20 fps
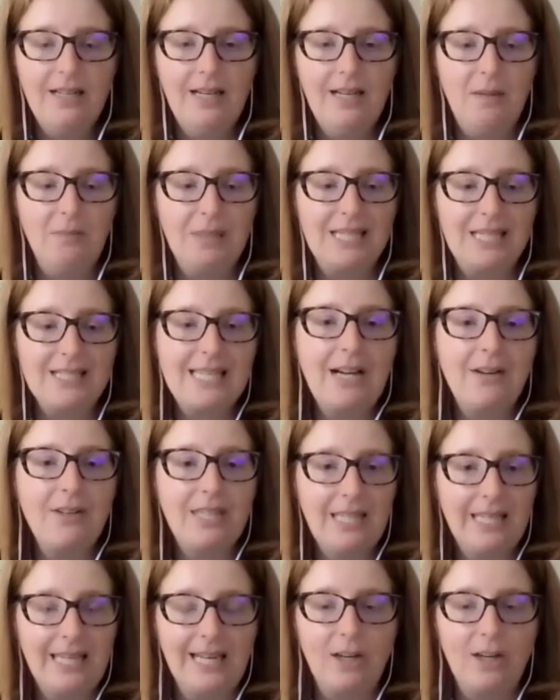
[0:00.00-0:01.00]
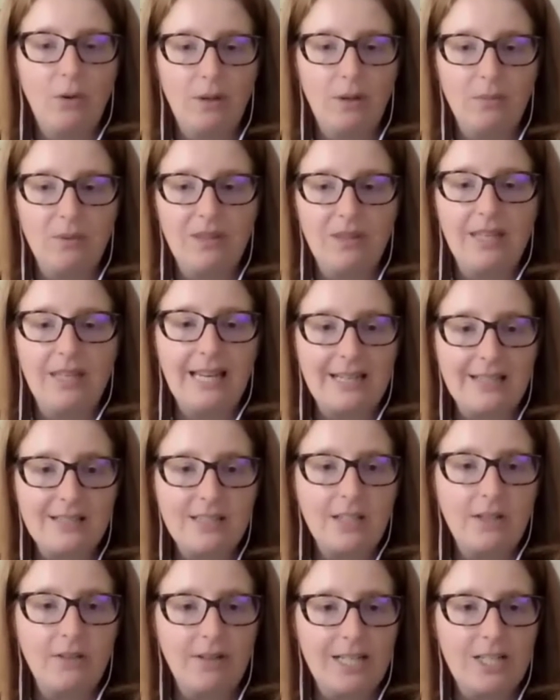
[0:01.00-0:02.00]
uh, because now you can get going with the
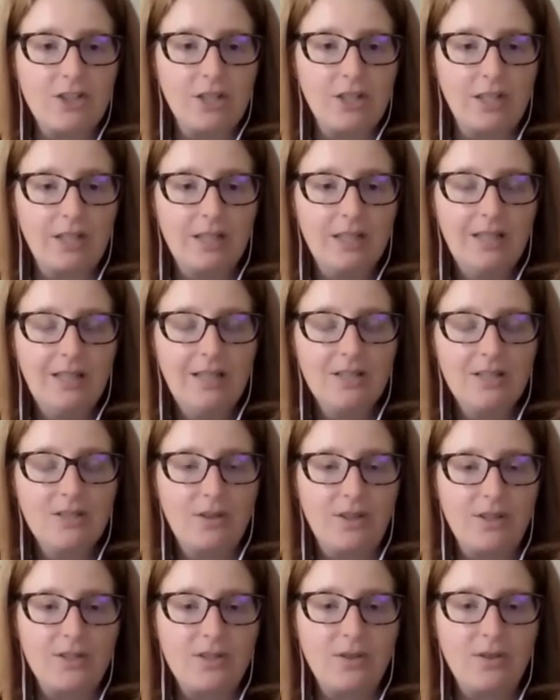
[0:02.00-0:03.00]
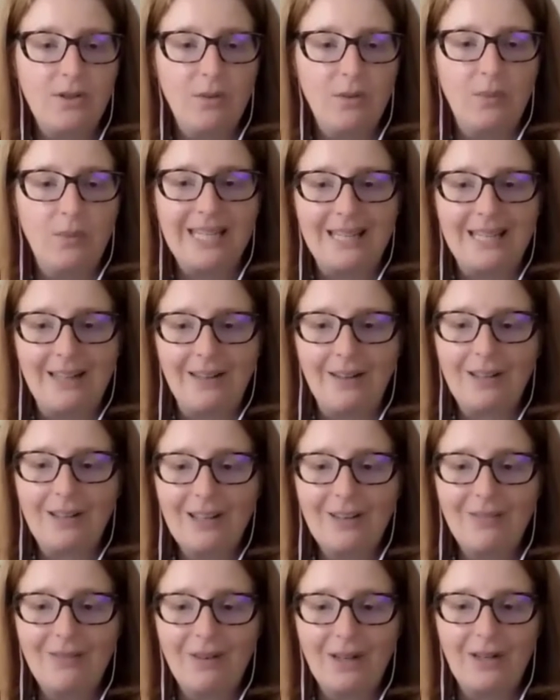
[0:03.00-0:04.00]
next iteration. So the sooner we can
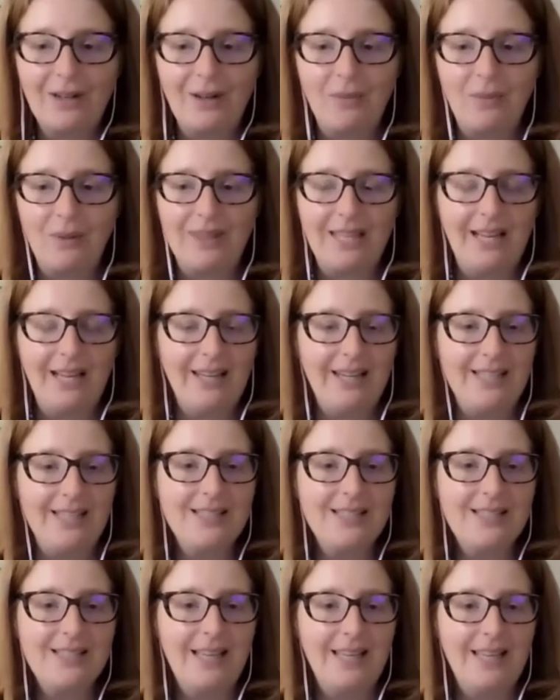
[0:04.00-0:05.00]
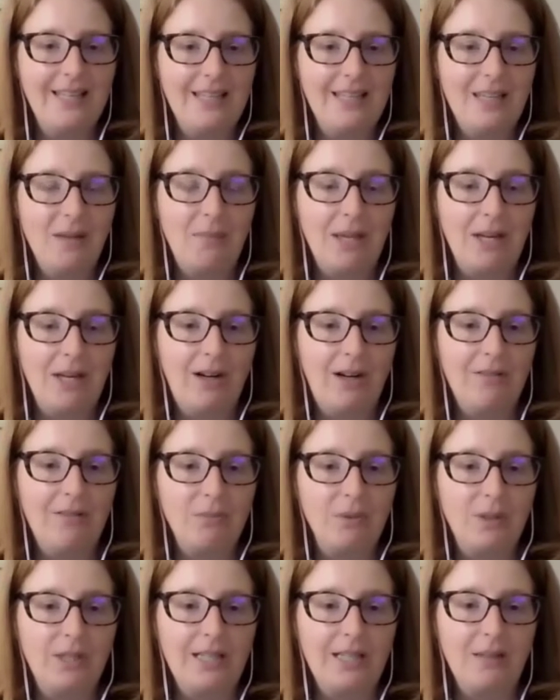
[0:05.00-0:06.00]
can figure out what that is, then the better off
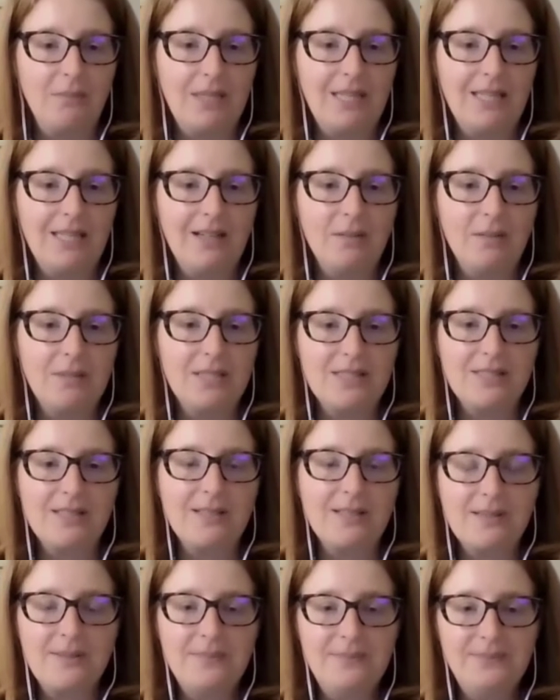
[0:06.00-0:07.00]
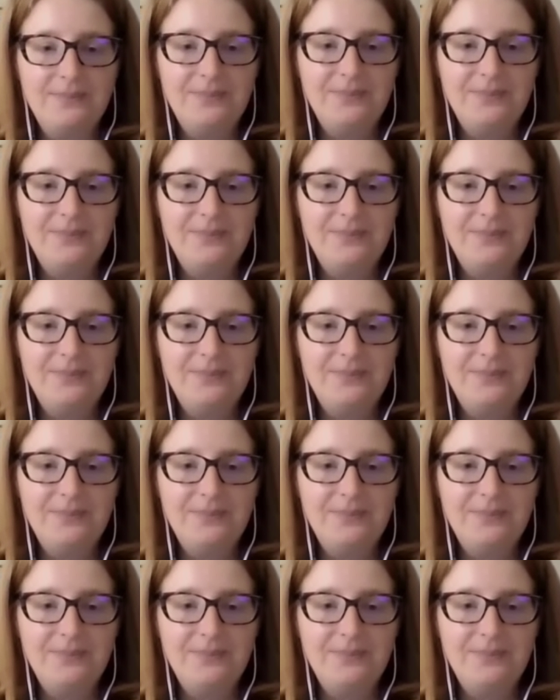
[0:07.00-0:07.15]
we're going to be in our business.